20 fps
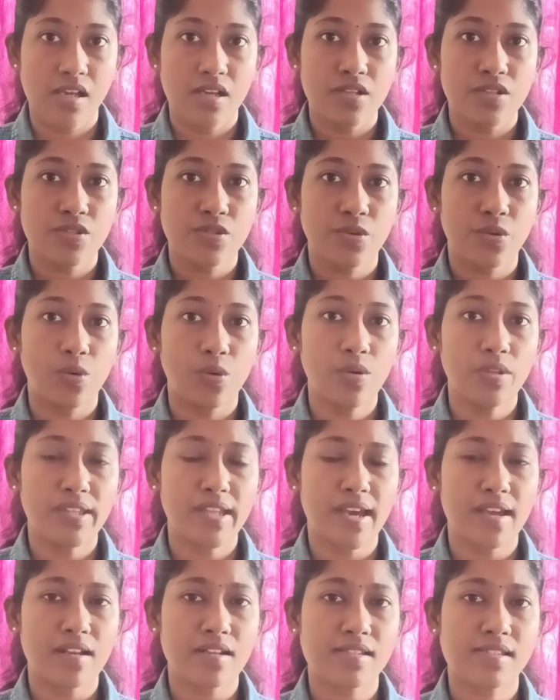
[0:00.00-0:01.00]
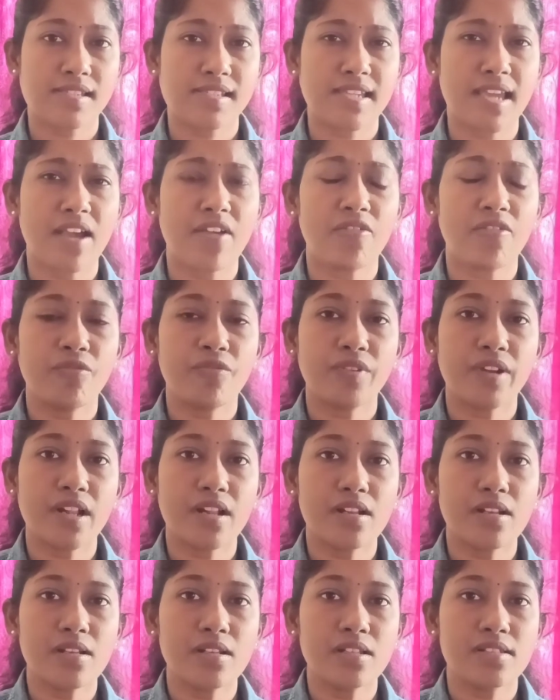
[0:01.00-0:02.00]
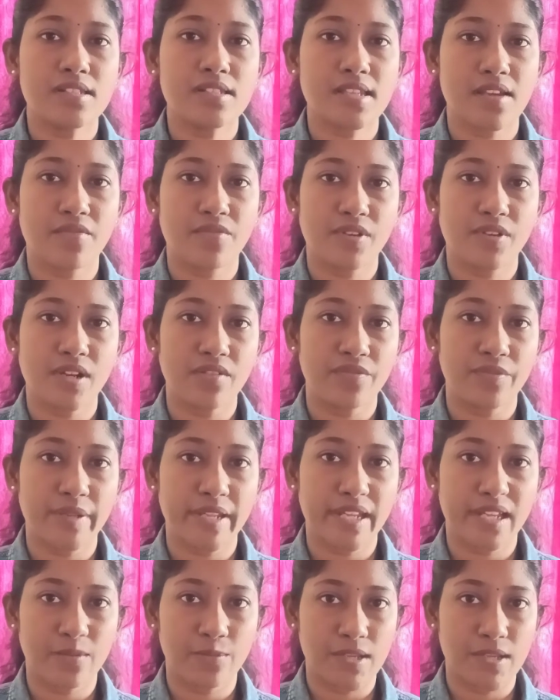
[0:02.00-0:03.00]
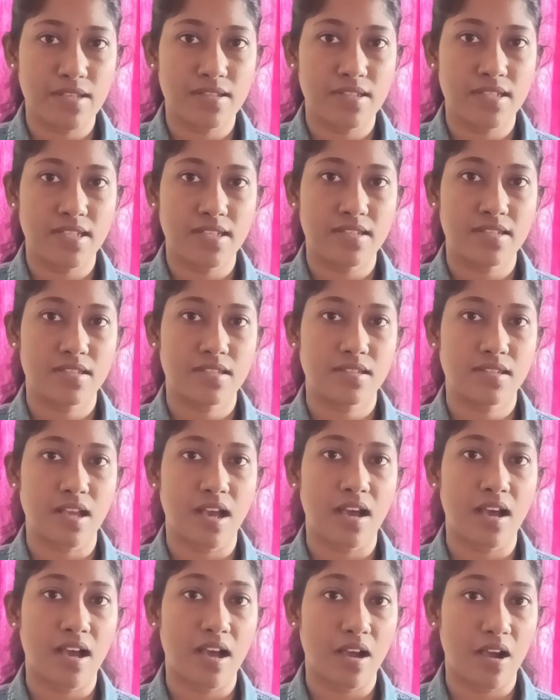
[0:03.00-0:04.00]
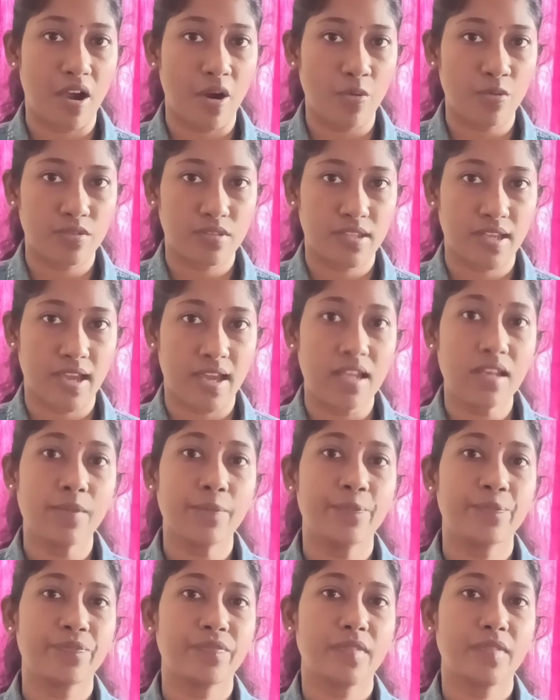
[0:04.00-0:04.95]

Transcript: So there are several frequencies out there.